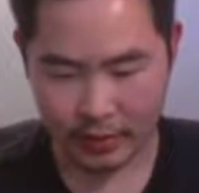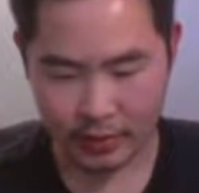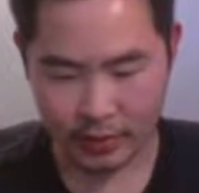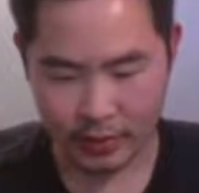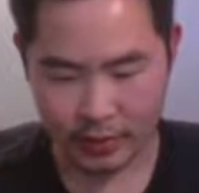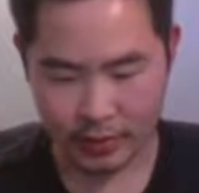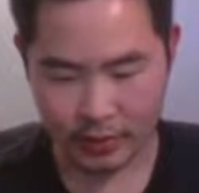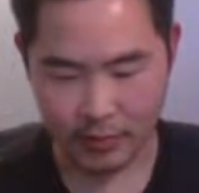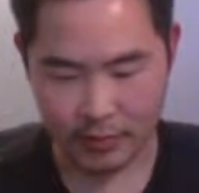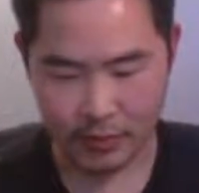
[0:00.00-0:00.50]

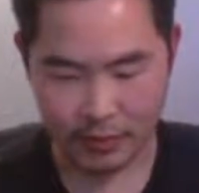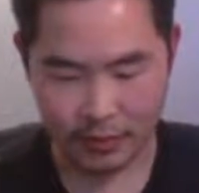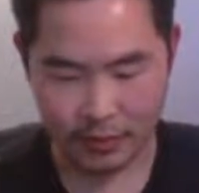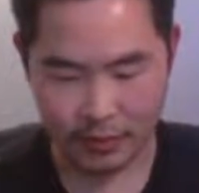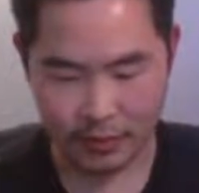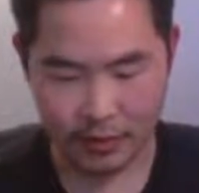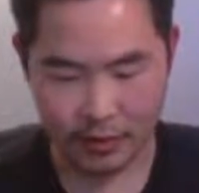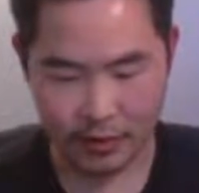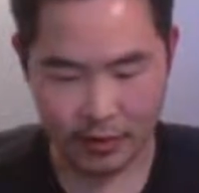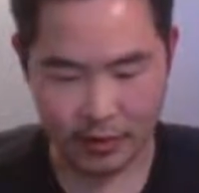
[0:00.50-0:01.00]
So I'm gonna
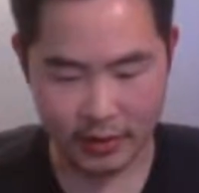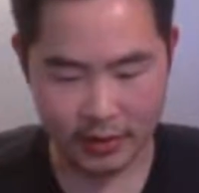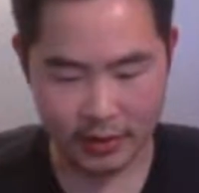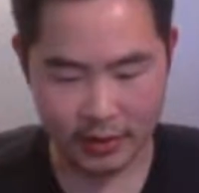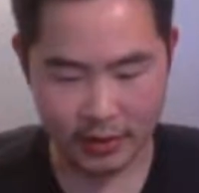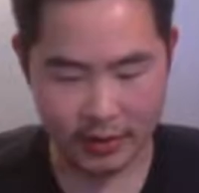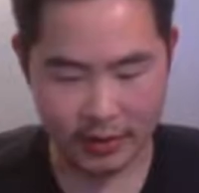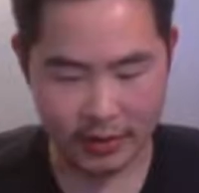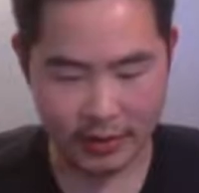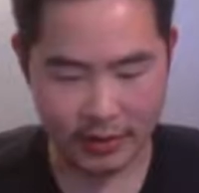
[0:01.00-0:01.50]
do
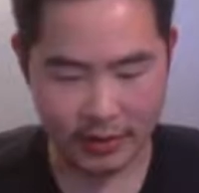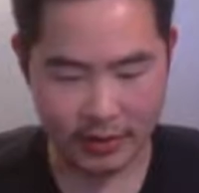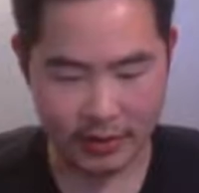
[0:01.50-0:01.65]
this.